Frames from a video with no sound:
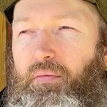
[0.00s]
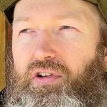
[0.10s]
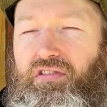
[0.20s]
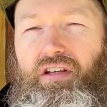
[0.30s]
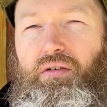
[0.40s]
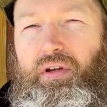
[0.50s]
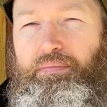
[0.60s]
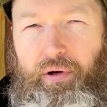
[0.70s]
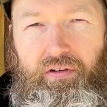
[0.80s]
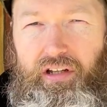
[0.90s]
wouldn't say that we
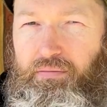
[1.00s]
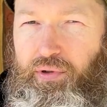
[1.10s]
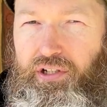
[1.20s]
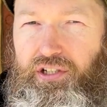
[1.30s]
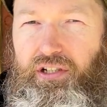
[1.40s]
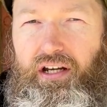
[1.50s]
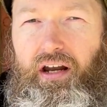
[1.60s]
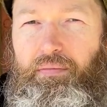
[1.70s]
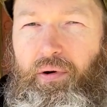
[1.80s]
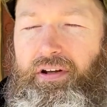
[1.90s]
burned that bridge at
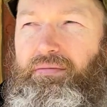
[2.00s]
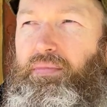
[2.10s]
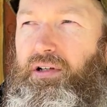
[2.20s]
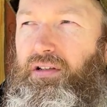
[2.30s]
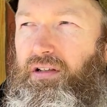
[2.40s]
any point, but